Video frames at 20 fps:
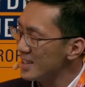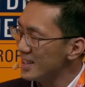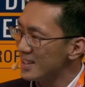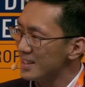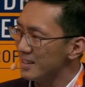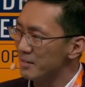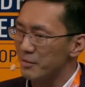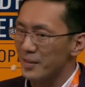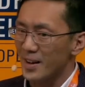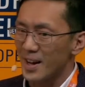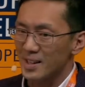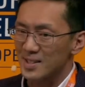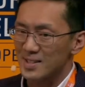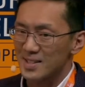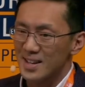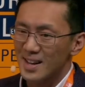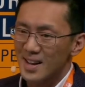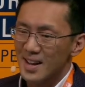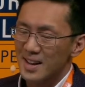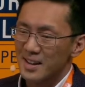In fact,
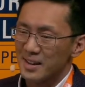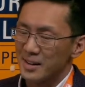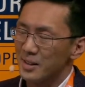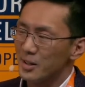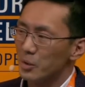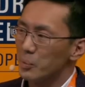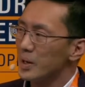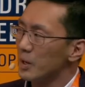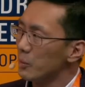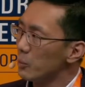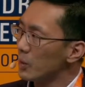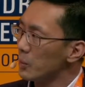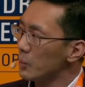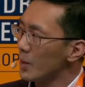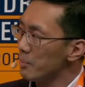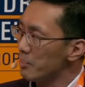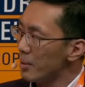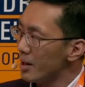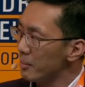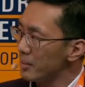we
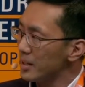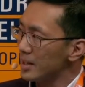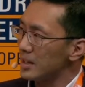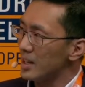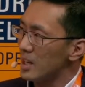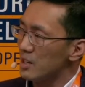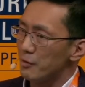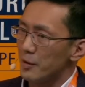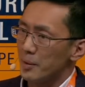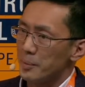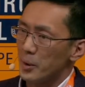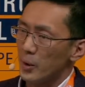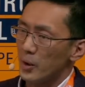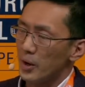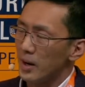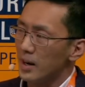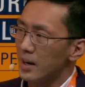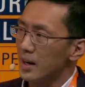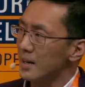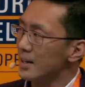went public last
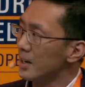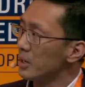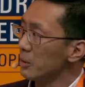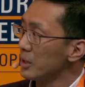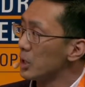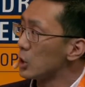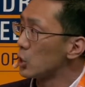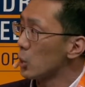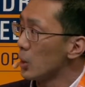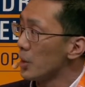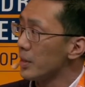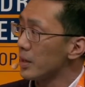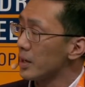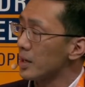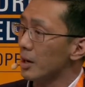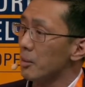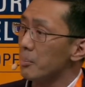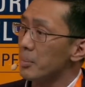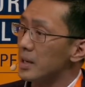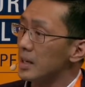February, and I only joined the
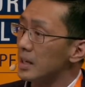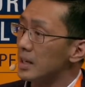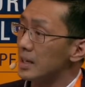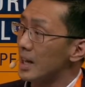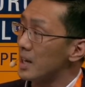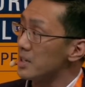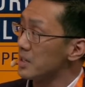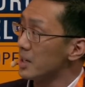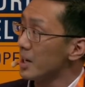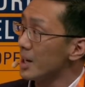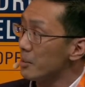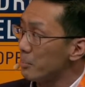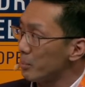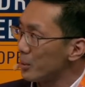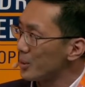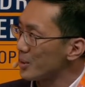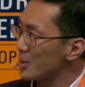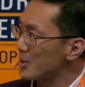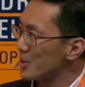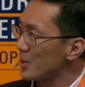company last
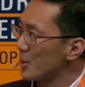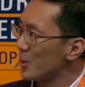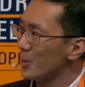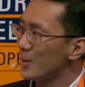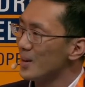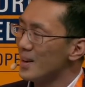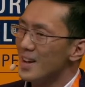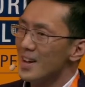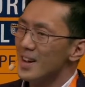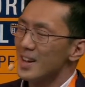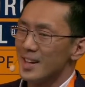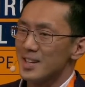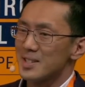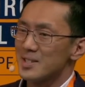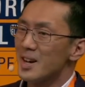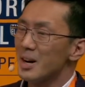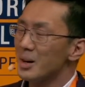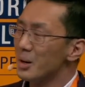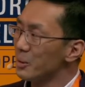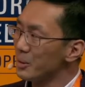April. So it's
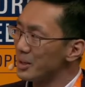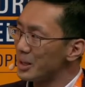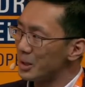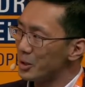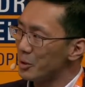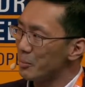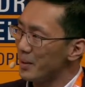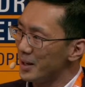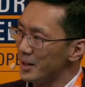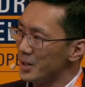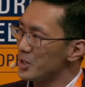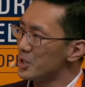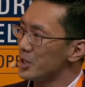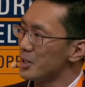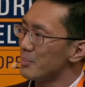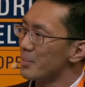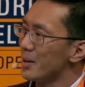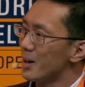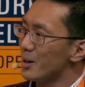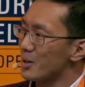not only Loop Energy,
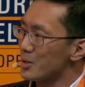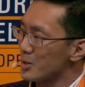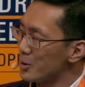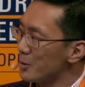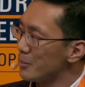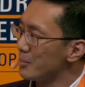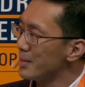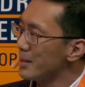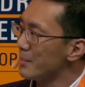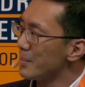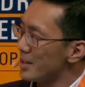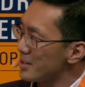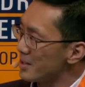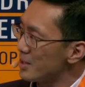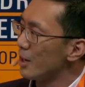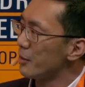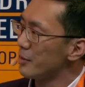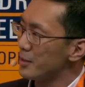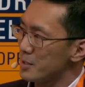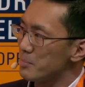but also me,
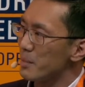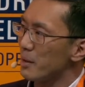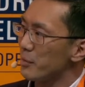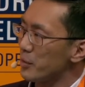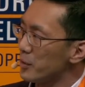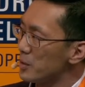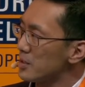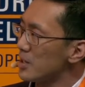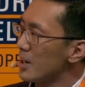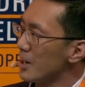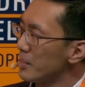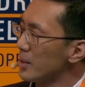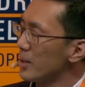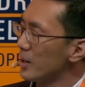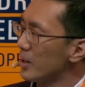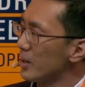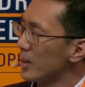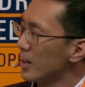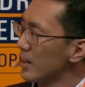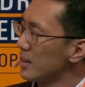myself. It's my first time
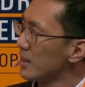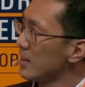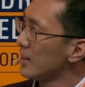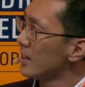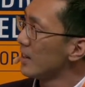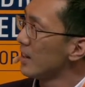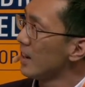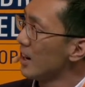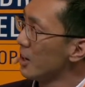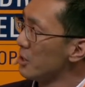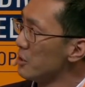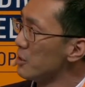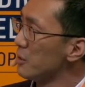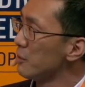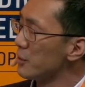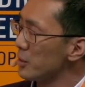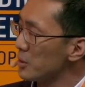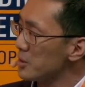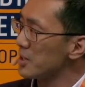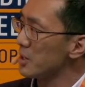here at the Hydrogen
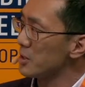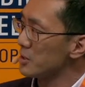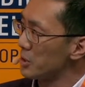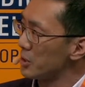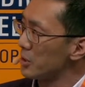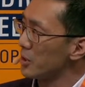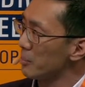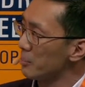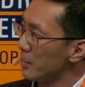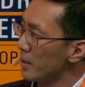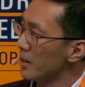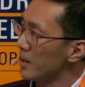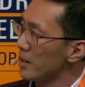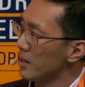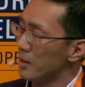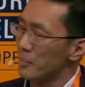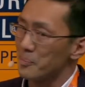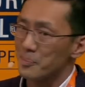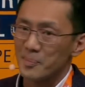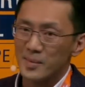Fuel Cells Europe
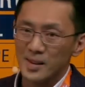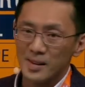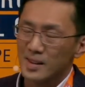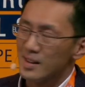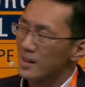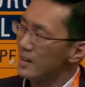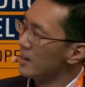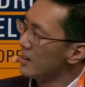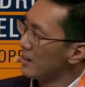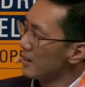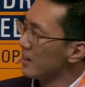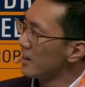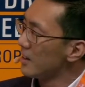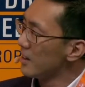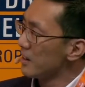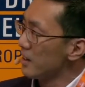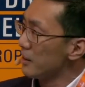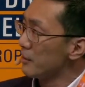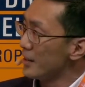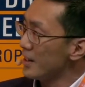
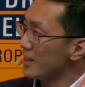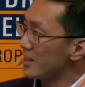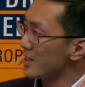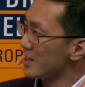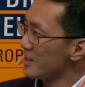event.